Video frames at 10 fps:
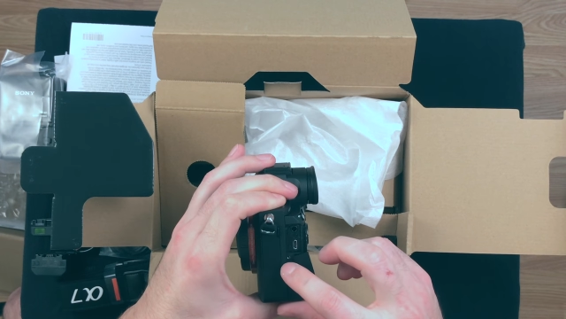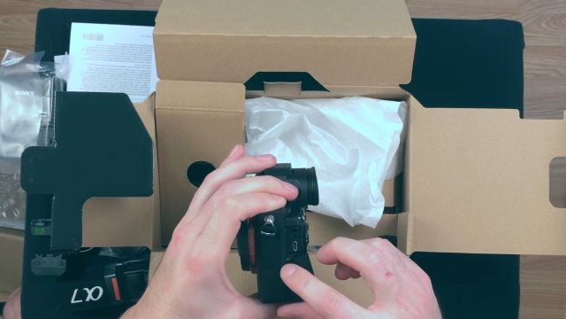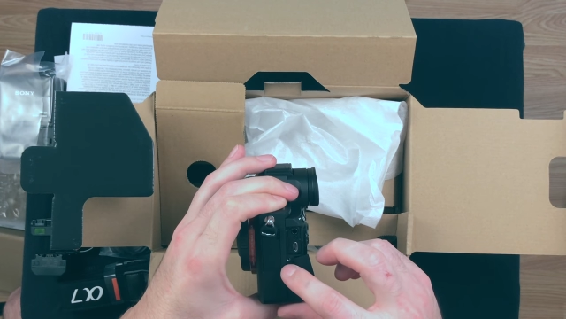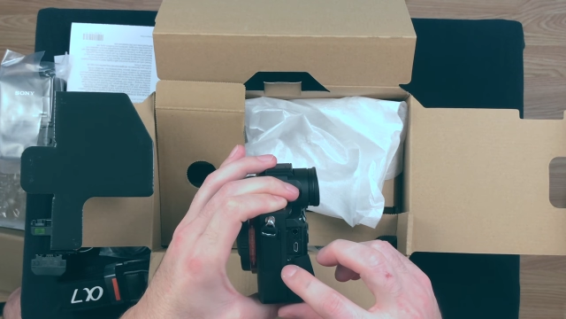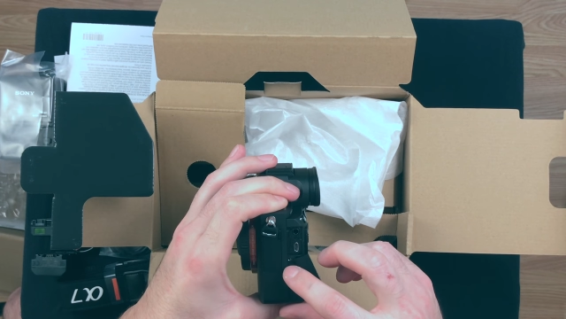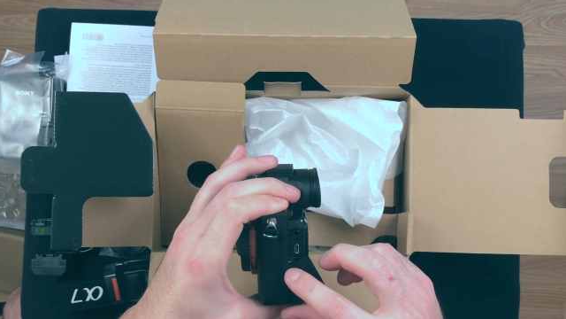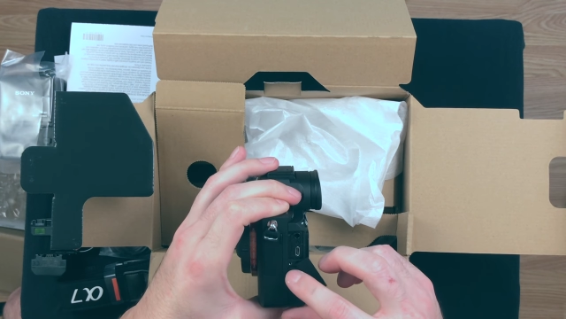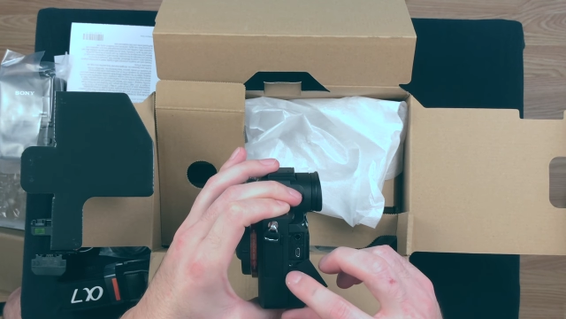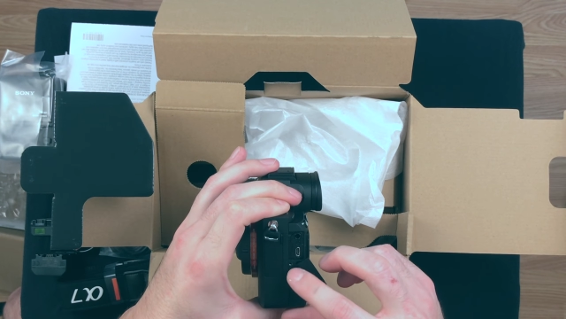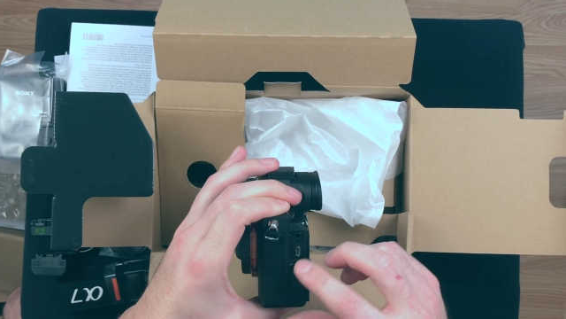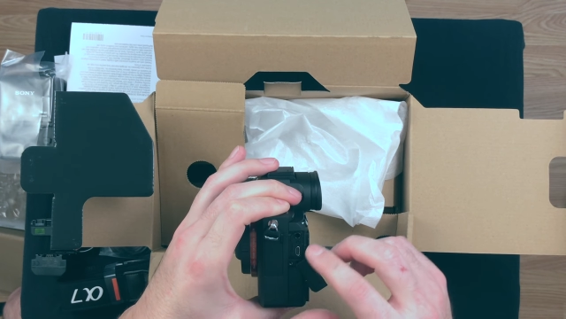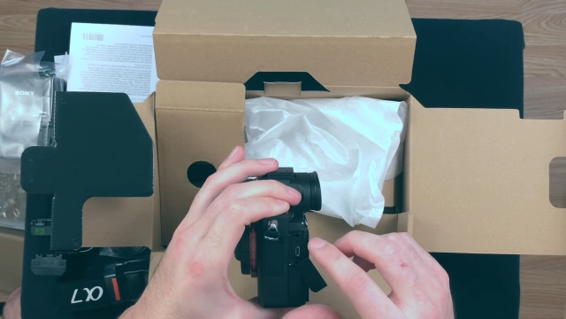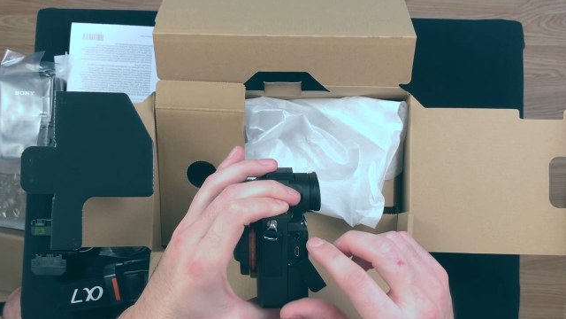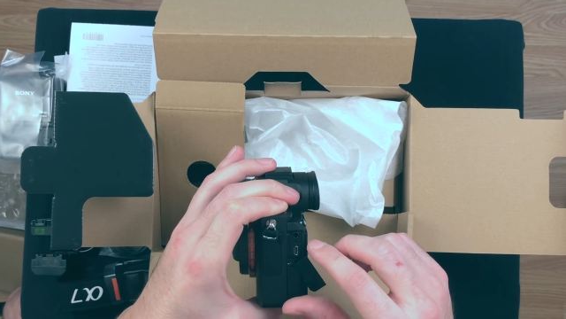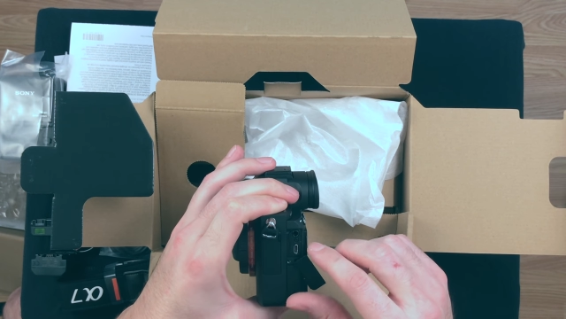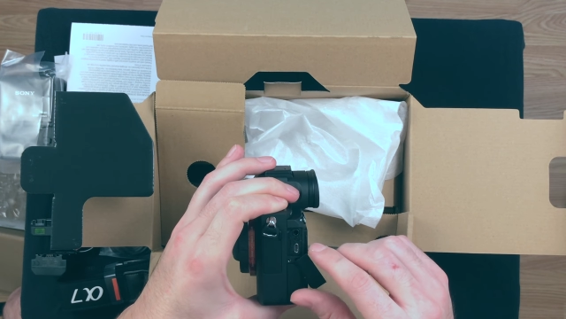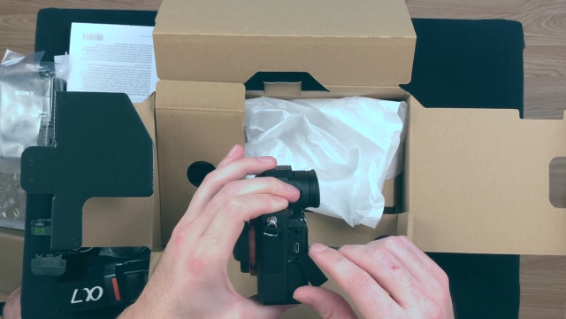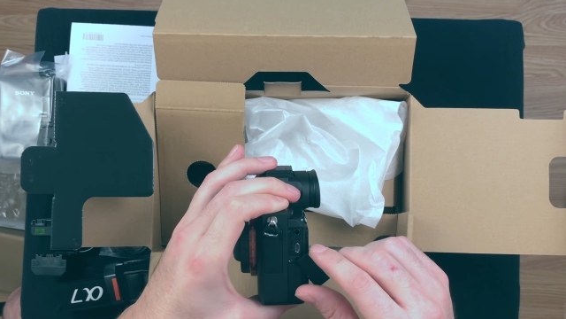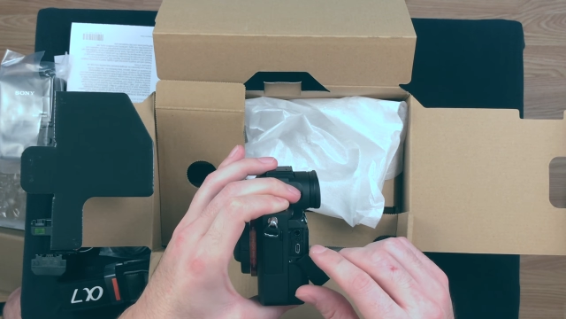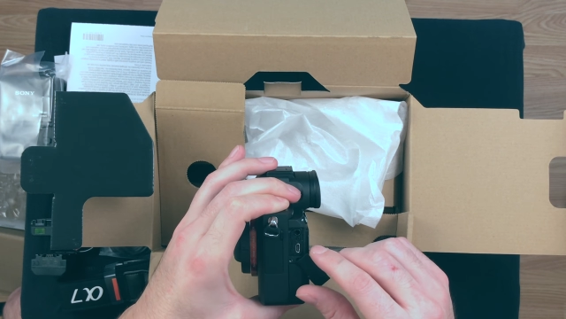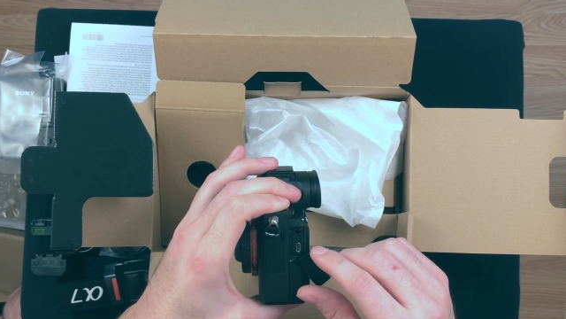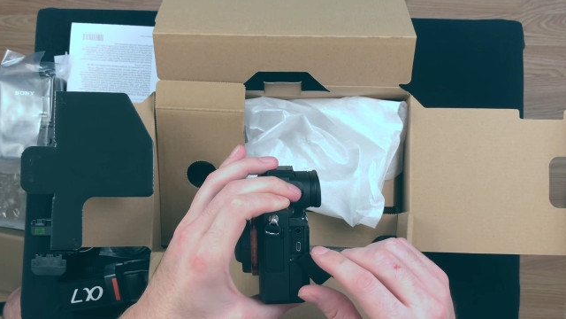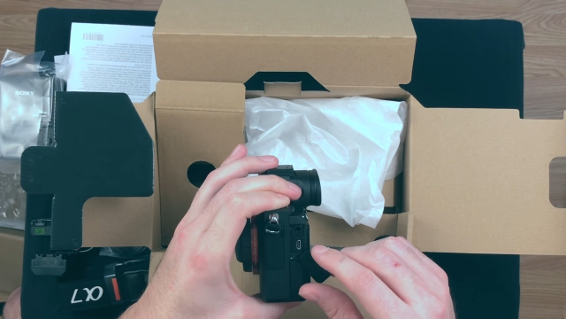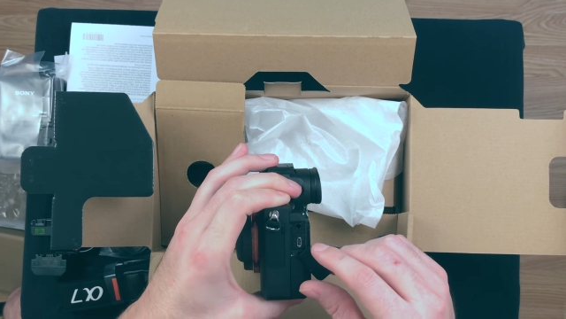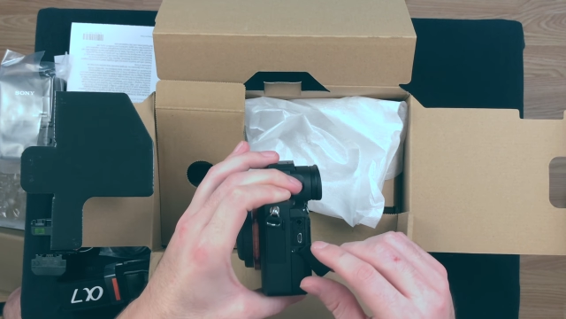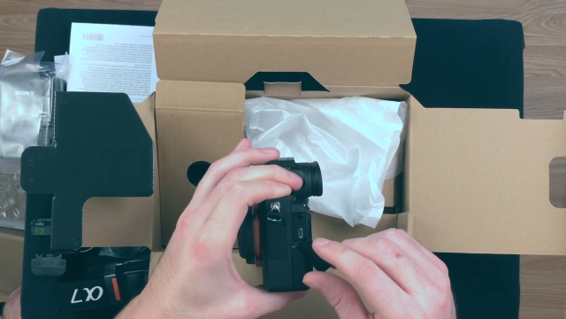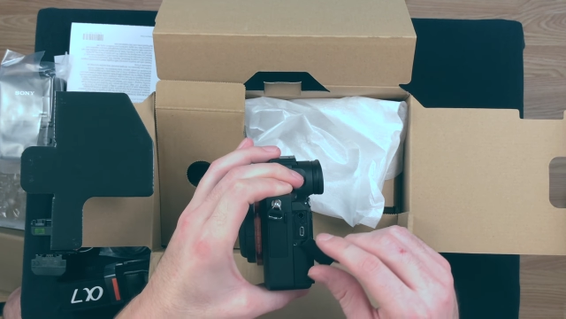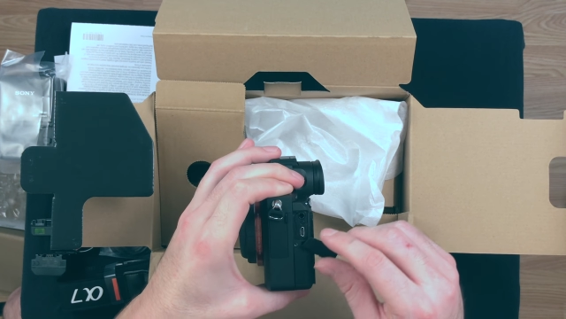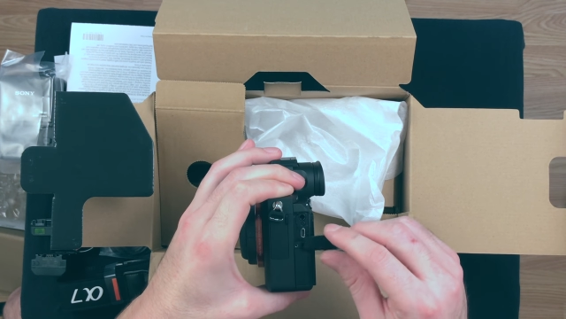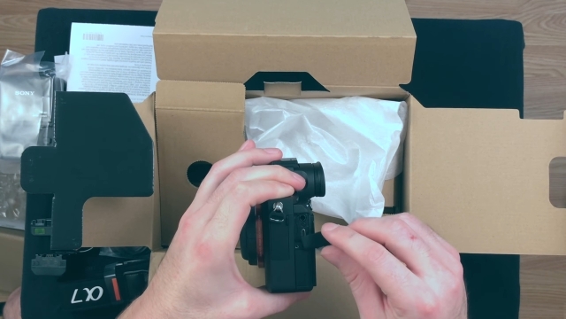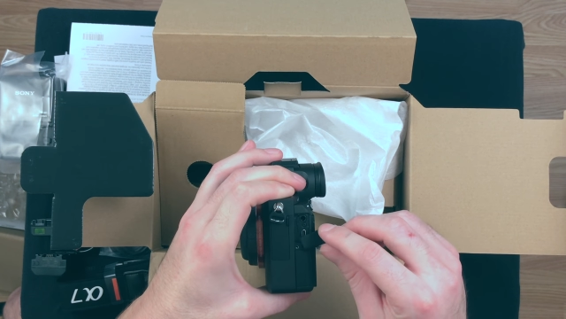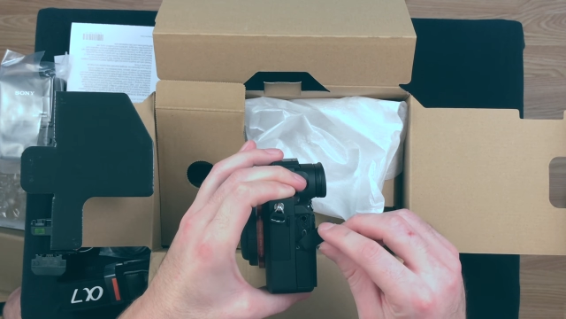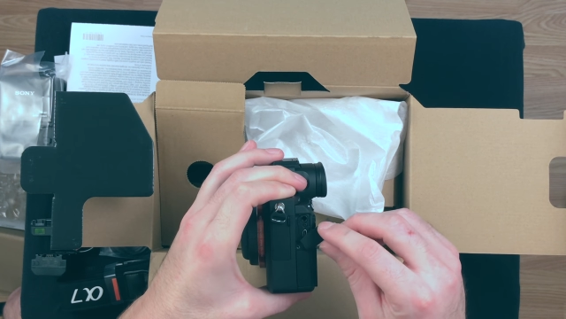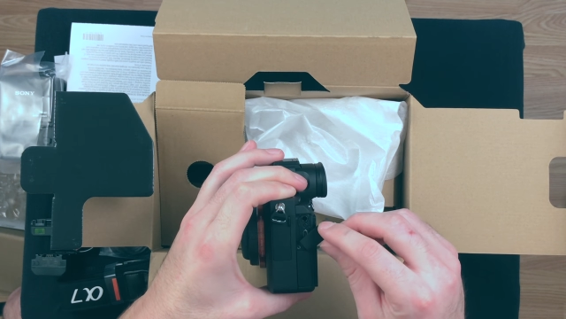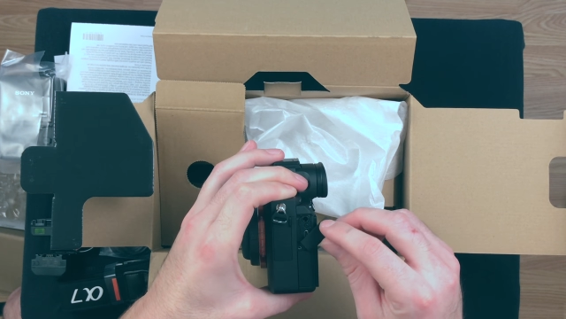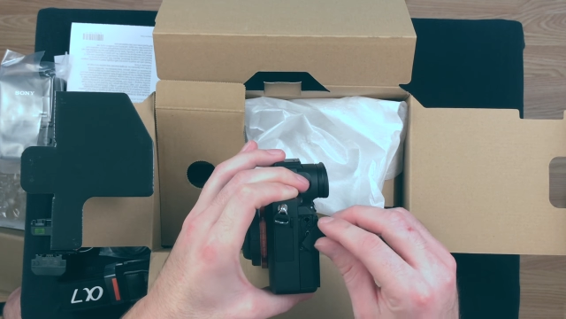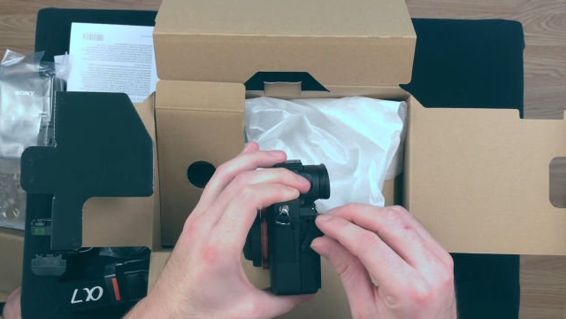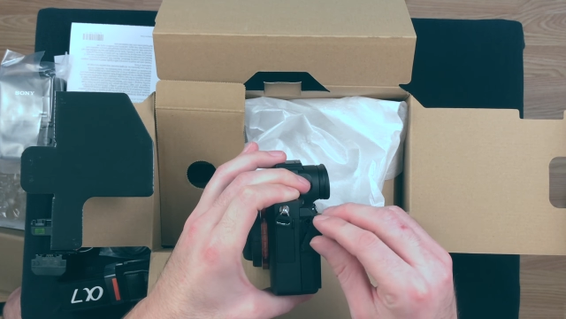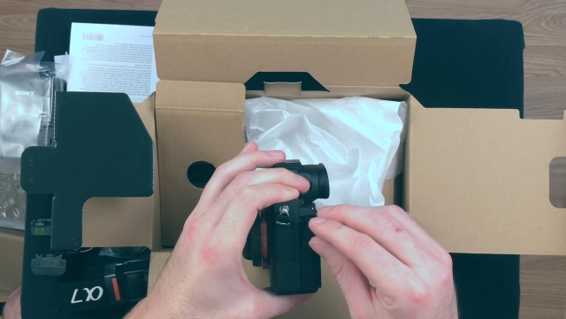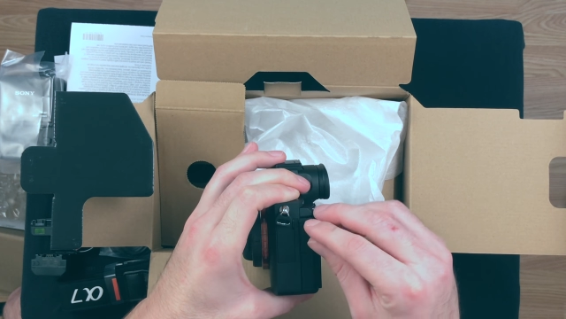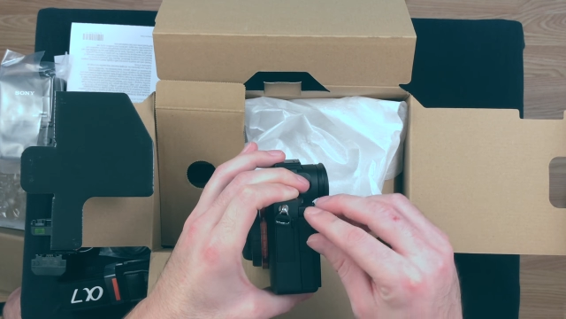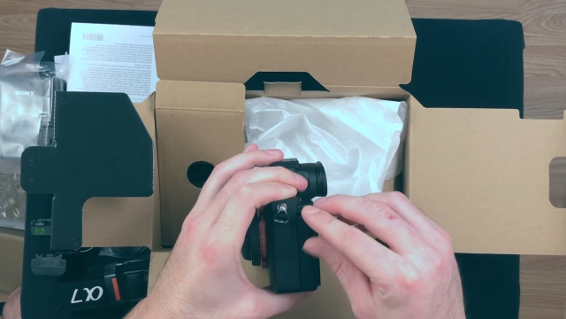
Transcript: No face is visible, so there are no lips to read.